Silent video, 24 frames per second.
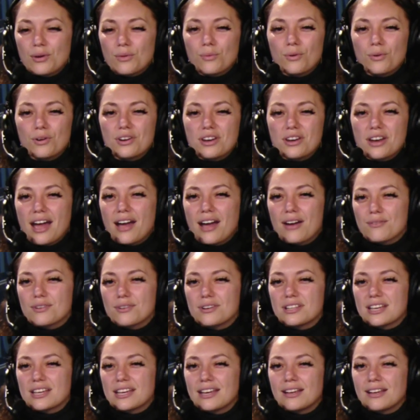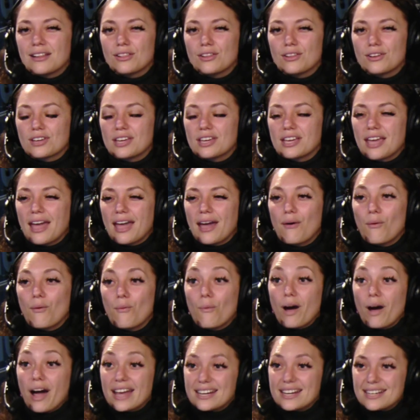we're not really looking at
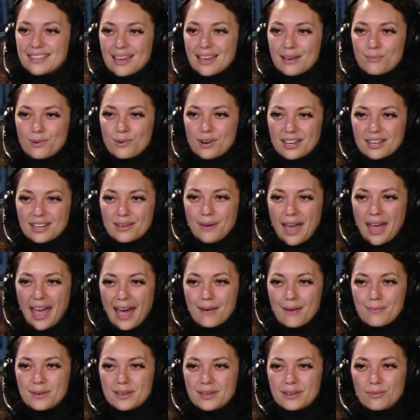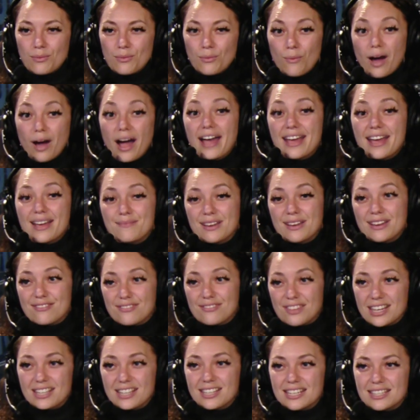why did that breakup happen? Why am I
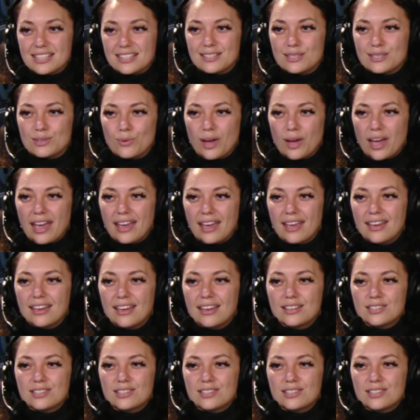feeling this way?